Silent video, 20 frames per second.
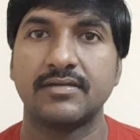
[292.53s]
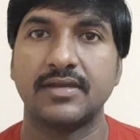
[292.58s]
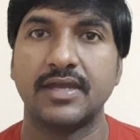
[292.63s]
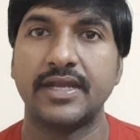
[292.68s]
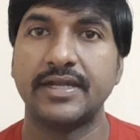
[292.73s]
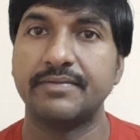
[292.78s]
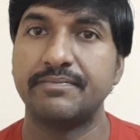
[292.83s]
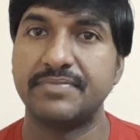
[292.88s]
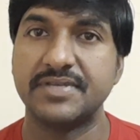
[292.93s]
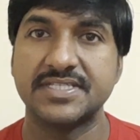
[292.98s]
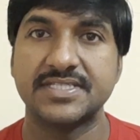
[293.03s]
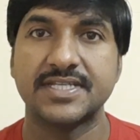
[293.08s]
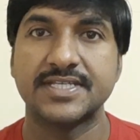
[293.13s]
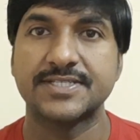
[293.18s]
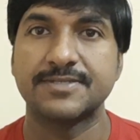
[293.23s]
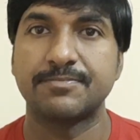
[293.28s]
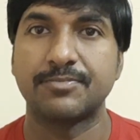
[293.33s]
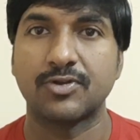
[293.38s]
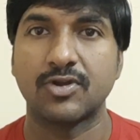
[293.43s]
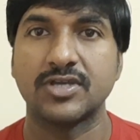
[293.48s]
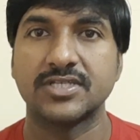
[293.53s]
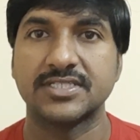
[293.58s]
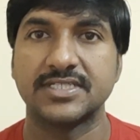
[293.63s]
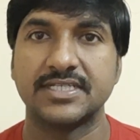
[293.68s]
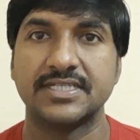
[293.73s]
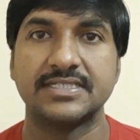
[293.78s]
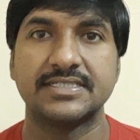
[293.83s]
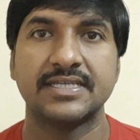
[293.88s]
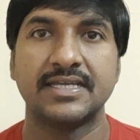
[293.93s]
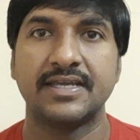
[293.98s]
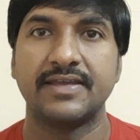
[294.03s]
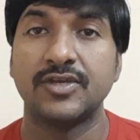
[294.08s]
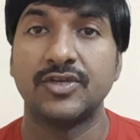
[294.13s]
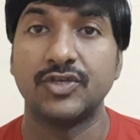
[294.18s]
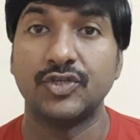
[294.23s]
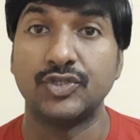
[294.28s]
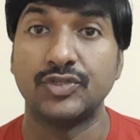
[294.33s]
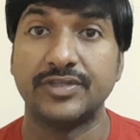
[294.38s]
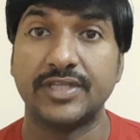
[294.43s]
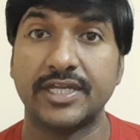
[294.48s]
and business process,
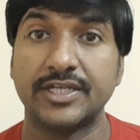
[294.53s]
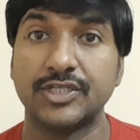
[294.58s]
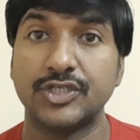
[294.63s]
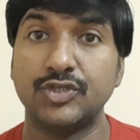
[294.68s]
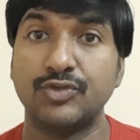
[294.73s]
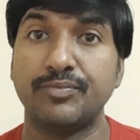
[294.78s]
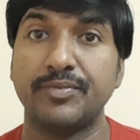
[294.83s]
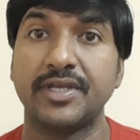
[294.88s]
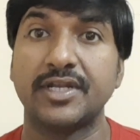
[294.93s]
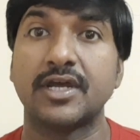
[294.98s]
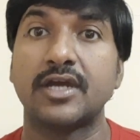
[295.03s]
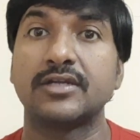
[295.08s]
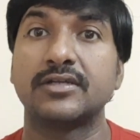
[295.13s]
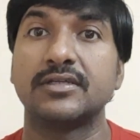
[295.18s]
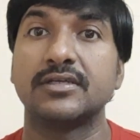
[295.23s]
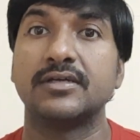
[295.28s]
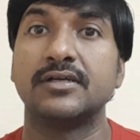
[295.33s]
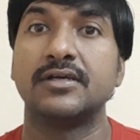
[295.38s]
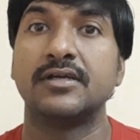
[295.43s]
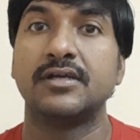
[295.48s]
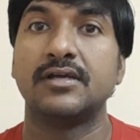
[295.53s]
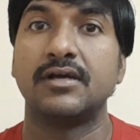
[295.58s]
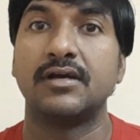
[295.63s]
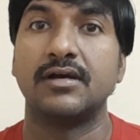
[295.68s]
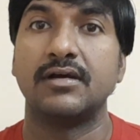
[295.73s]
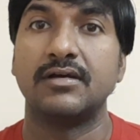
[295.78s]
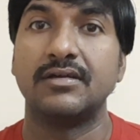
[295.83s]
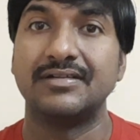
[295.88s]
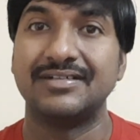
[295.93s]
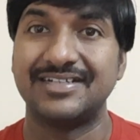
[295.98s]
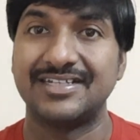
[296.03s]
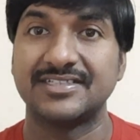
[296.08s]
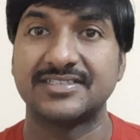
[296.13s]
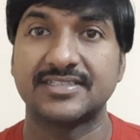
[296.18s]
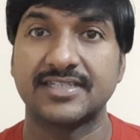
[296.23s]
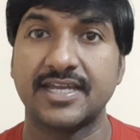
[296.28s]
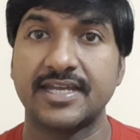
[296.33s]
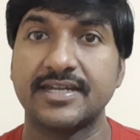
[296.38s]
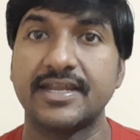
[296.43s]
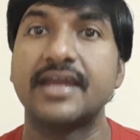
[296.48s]
then you may not
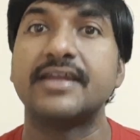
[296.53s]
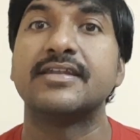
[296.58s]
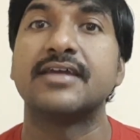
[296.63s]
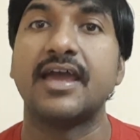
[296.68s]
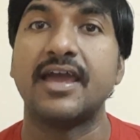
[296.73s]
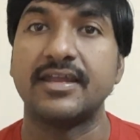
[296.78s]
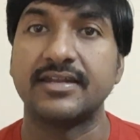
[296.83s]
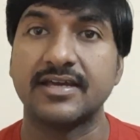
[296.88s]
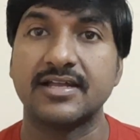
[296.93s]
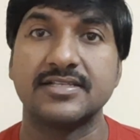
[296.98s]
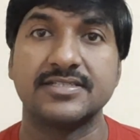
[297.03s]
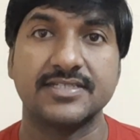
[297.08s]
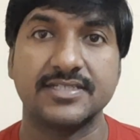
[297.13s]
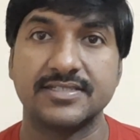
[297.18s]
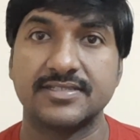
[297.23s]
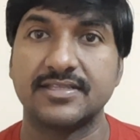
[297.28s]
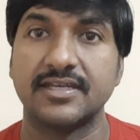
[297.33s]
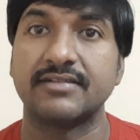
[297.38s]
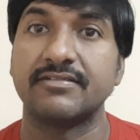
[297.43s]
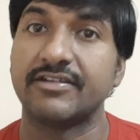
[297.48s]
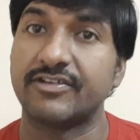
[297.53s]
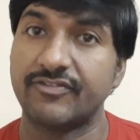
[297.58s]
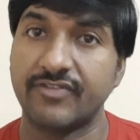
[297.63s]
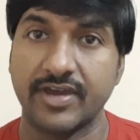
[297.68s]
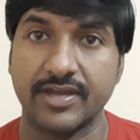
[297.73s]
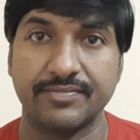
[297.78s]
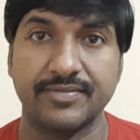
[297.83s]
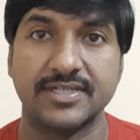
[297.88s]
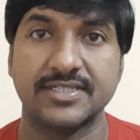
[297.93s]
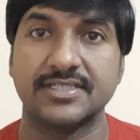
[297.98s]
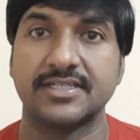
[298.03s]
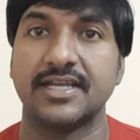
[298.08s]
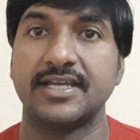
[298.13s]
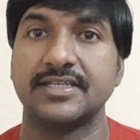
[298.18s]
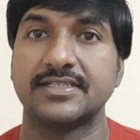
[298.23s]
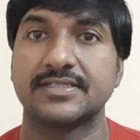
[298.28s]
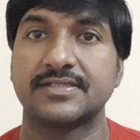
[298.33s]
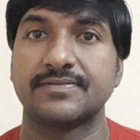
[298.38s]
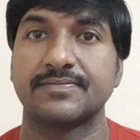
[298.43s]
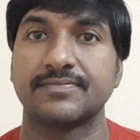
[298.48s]
design and analyze the requirements,
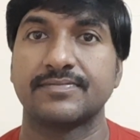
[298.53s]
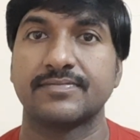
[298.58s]
guys.